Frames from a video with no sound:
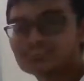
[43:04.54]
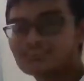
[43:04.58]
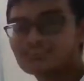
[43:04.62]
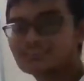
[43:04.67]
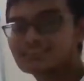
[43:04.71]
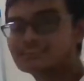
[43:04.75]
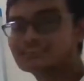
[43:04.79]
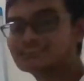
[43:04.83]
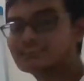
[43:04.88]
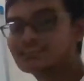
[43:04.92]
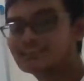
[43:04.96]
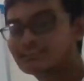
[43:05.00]

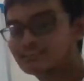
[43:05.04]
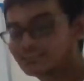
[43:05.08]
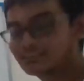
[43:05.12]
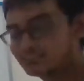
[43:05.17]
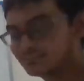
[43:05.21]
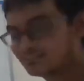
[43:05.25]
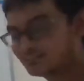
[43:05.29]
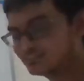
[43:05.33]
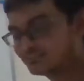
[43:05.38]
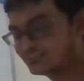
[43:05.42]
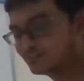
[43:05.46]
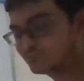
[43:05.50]
is
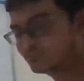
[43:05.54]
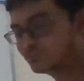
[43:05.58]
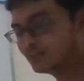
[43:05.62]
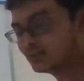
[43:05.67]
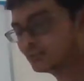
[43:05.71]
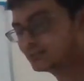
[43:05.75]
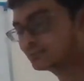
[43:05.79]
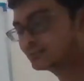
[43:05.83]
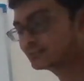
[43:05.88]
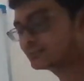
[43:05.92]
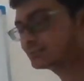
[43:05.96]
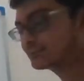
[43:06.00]
the deeper
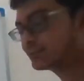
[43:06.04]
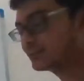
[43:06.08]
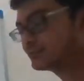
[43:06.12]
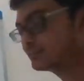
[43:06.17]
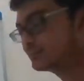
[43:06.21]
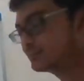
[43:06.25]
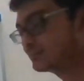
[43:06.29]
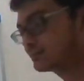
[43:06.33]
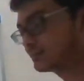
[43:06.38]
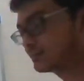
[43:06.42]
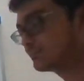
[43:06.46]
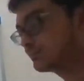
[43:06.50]

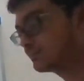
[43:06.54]
understanding about